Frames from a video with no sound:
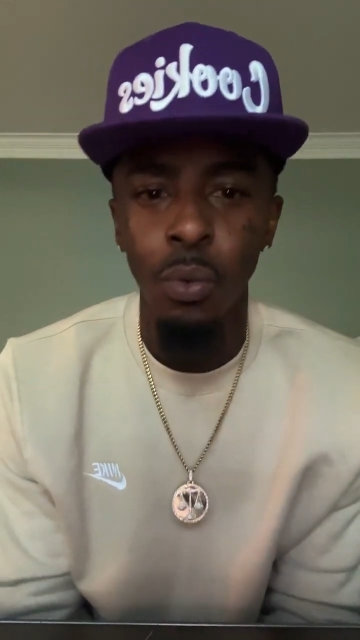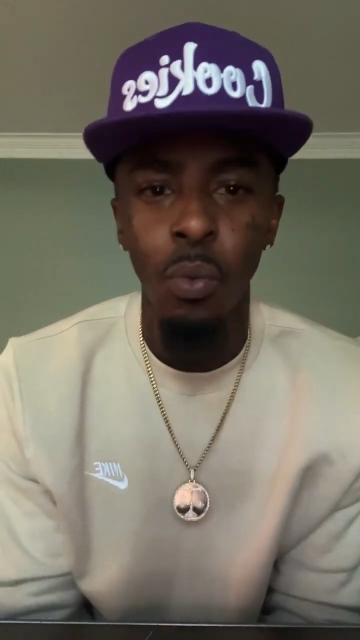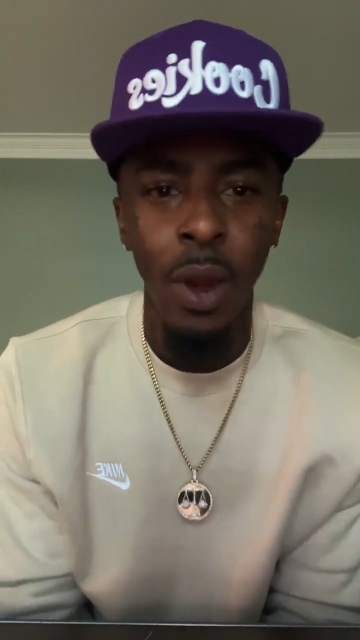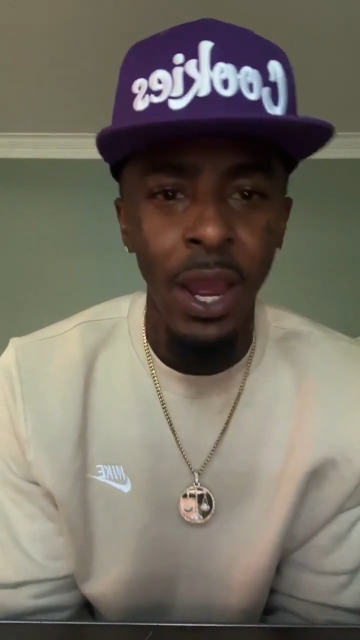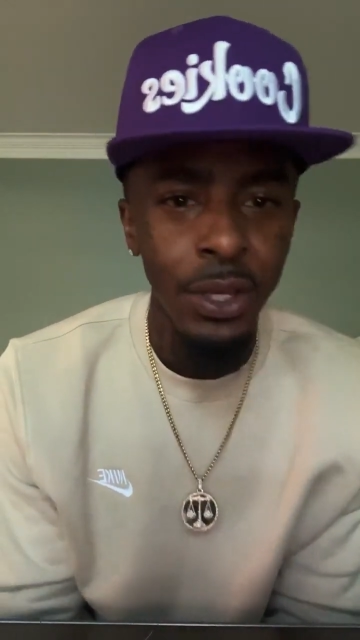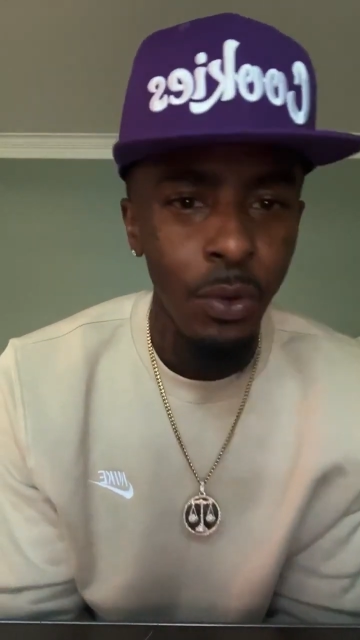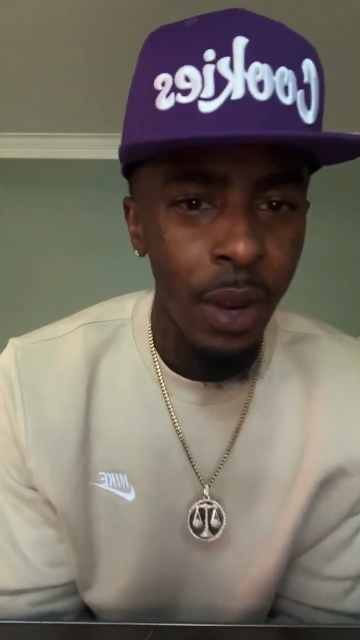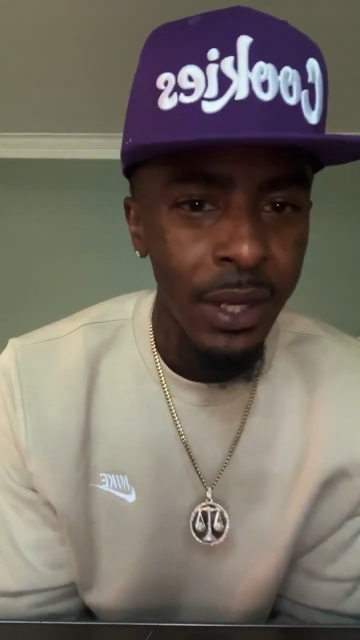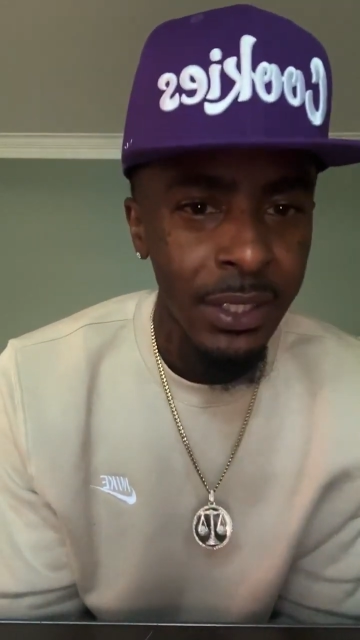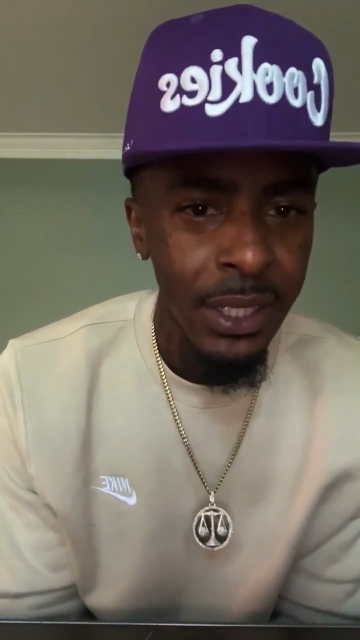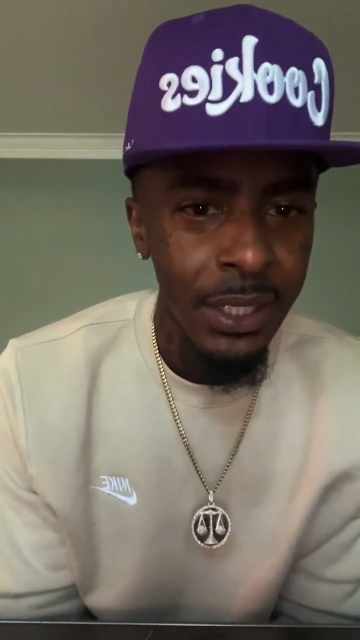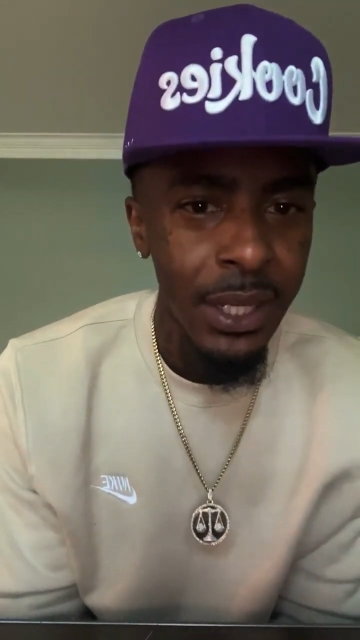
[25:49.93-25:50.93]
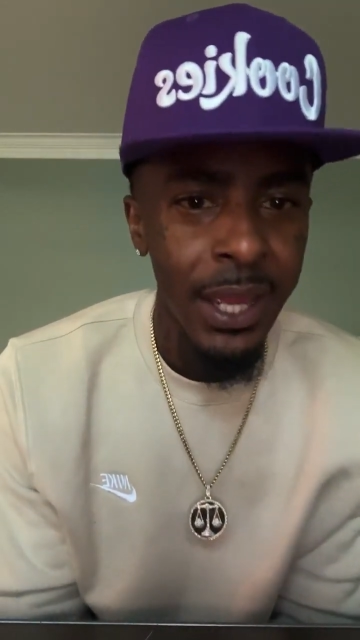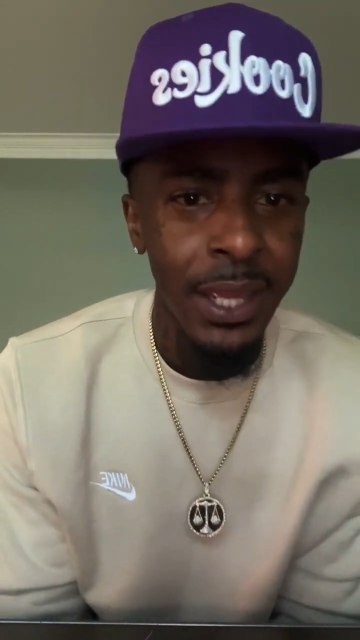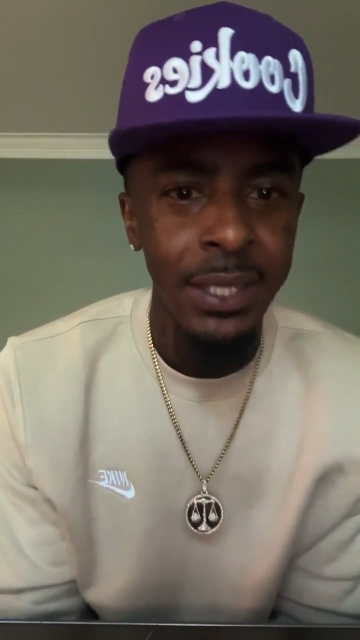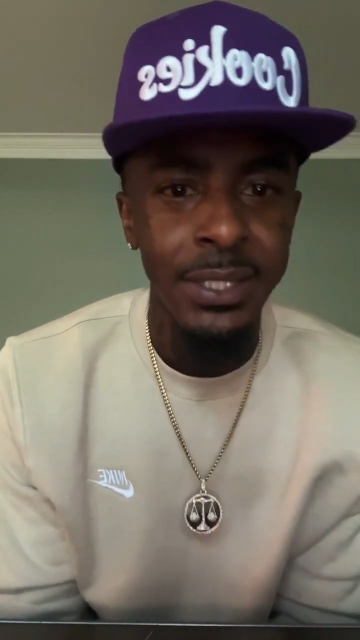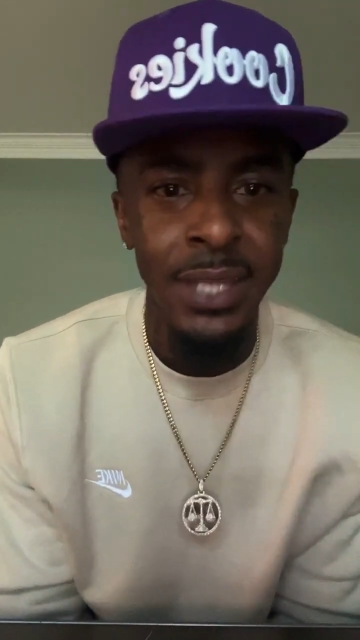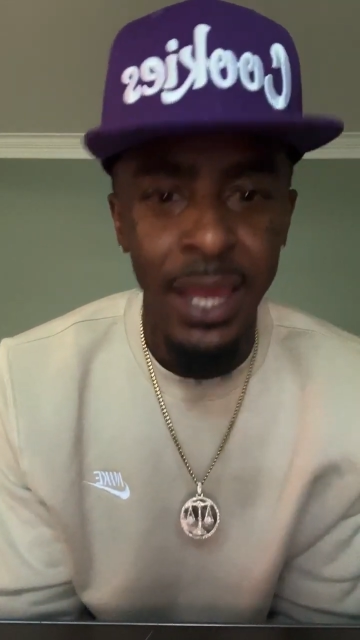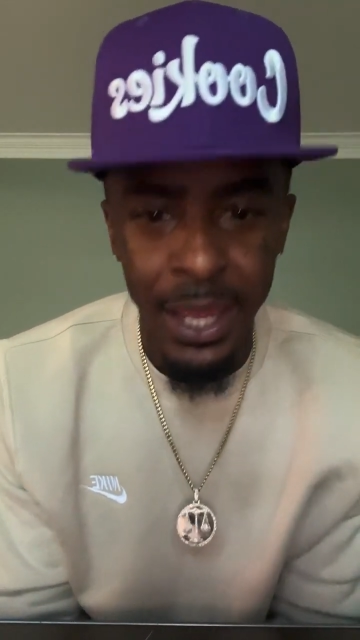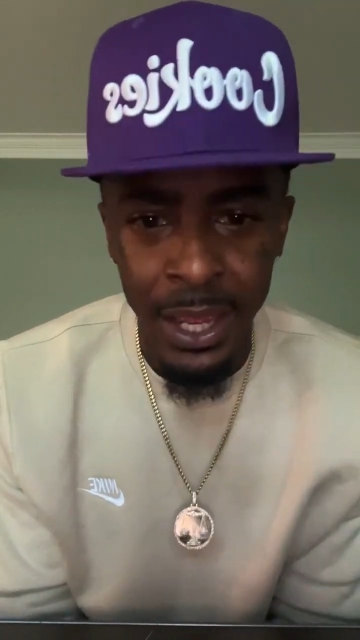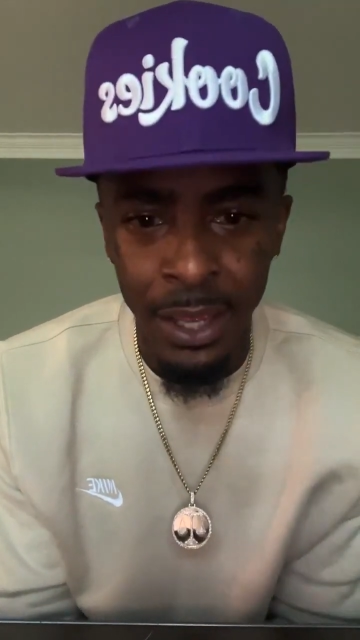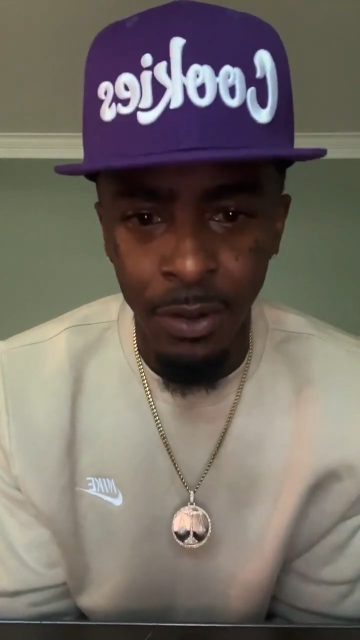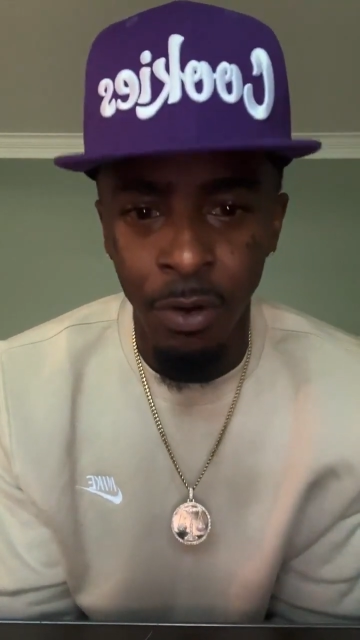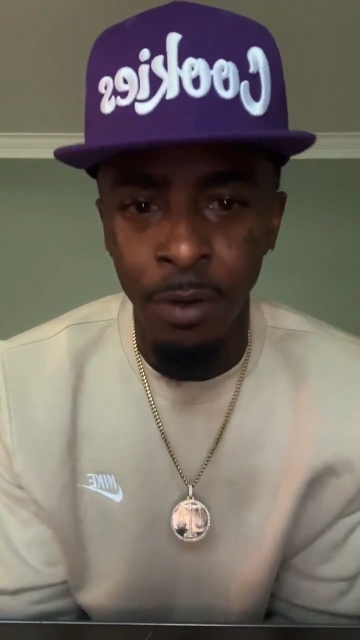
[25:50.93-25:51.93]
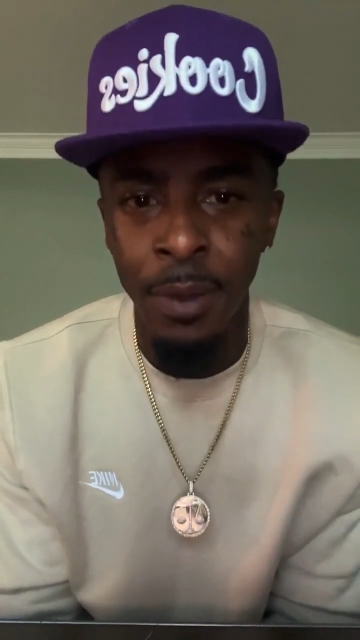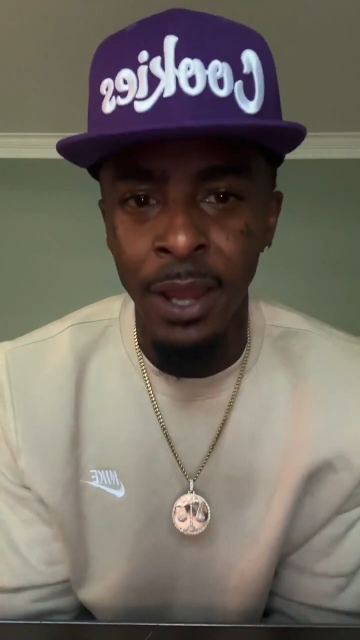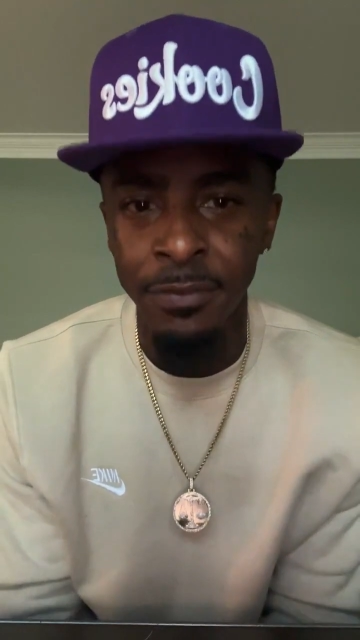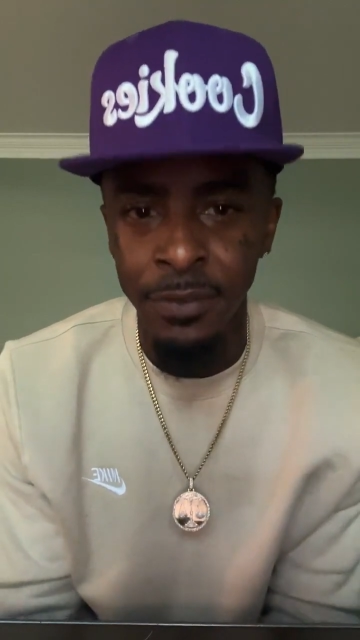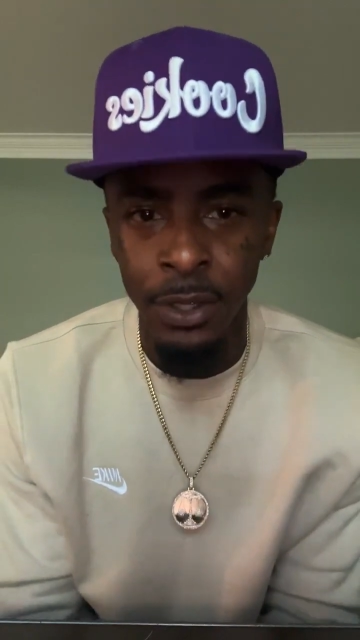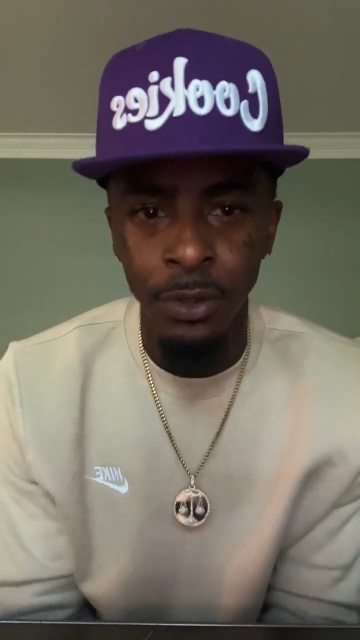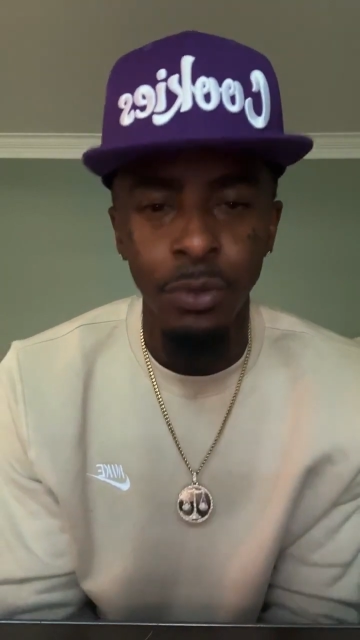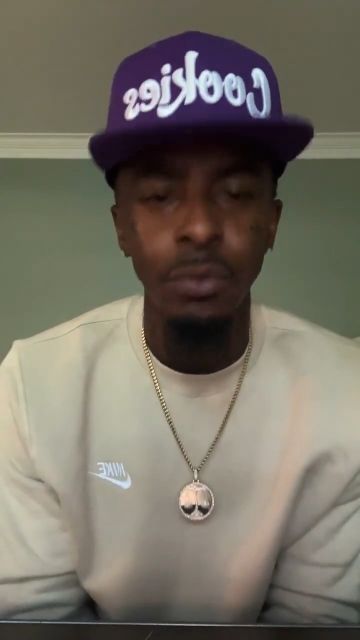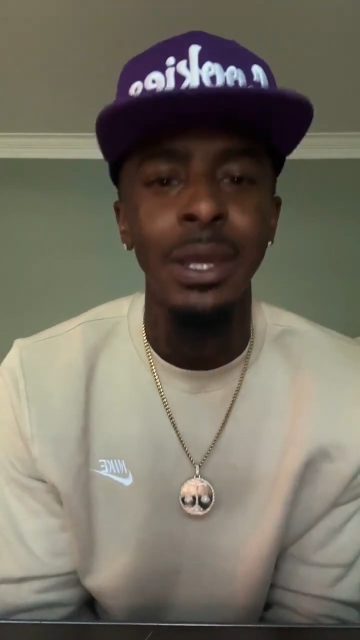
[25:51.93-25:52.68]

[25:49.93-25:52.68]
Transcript: why do I need a tag on my vehicle?